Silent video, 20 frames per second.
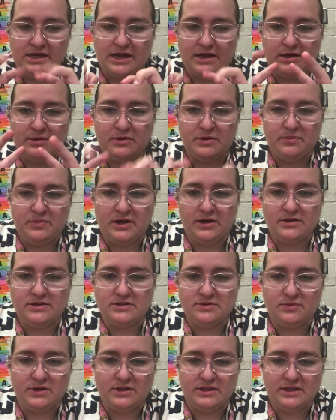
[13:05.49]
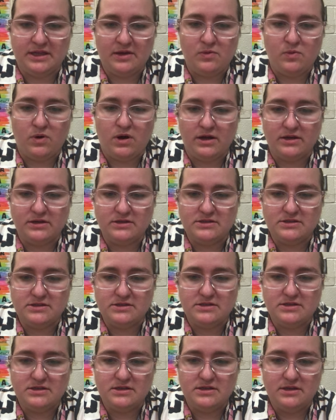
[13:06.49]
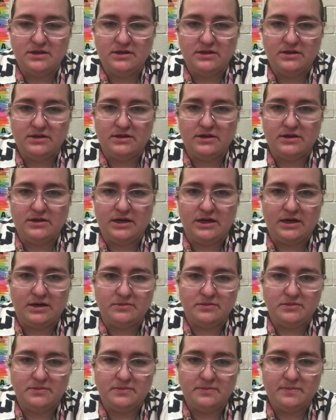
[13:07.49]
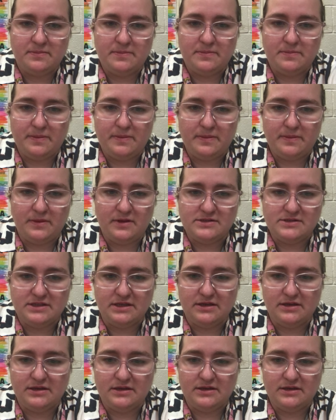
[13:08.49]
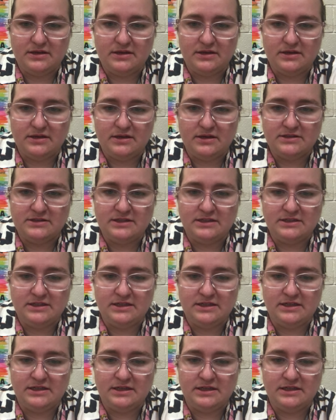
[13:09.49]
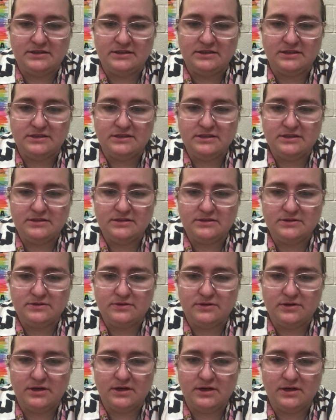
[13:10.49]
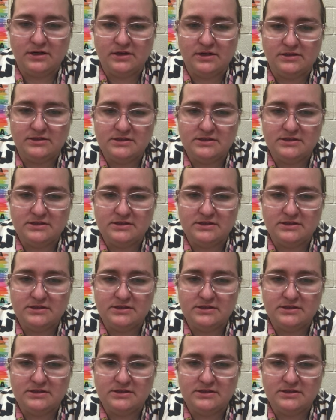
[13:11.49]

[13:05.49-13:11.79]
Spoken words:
up compared to what they want. Let's see, SAT and ACT scores.